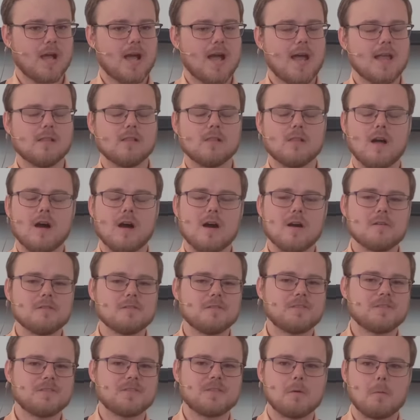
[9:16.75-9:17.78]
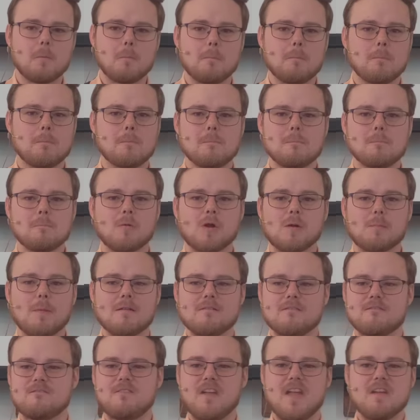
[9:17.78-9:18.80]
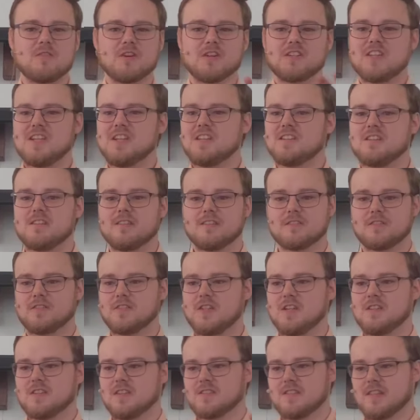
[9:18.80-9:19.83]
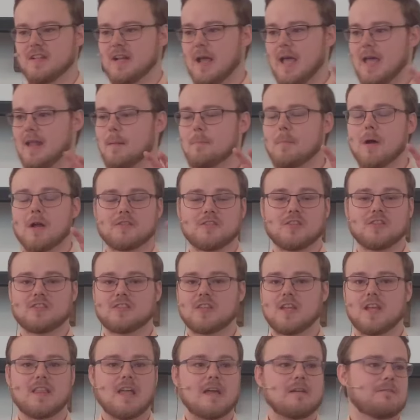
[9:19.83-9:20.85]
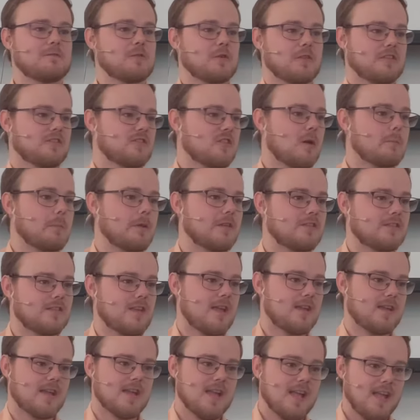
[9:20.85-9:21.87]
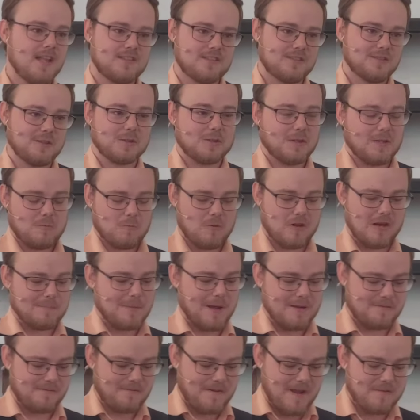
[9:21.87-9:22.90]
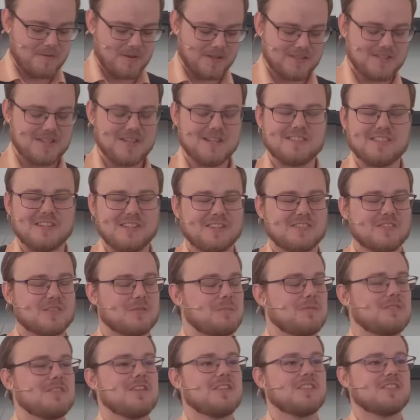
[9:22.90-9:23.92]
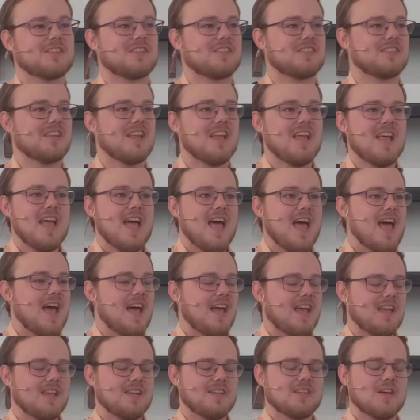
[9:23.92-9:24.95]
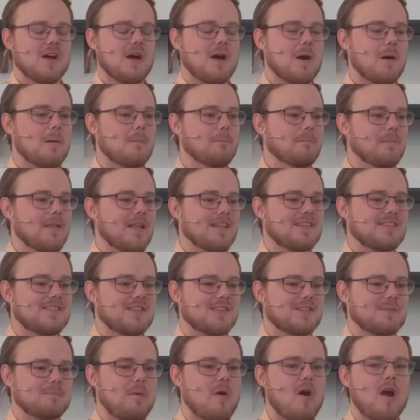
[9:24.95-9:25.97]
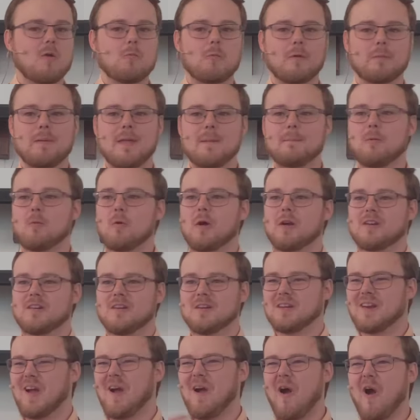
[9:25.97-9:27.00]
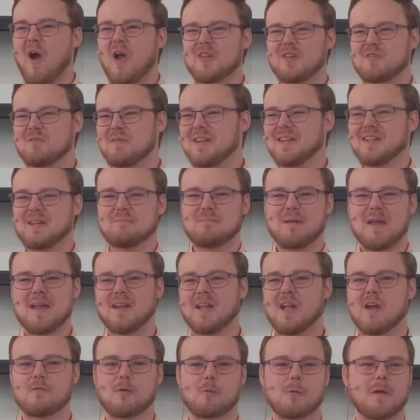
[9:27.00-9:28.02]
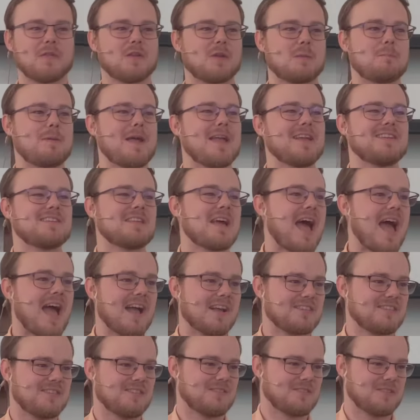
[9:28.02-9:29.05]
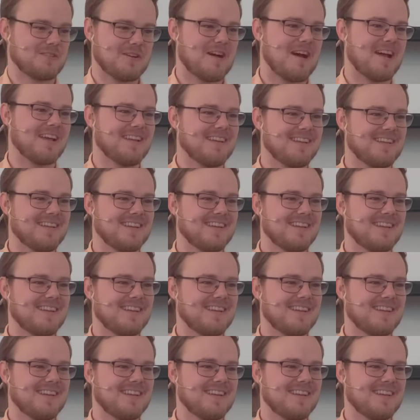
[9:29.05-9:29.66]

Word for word: I love one of my favorite teachings of Jesus, and, I, am not just saying that for the sermon's sake, it's literally one of my favorite teachings from Jesus. And um, it's this part where people are arguing and debating over whether to pay taxes or not.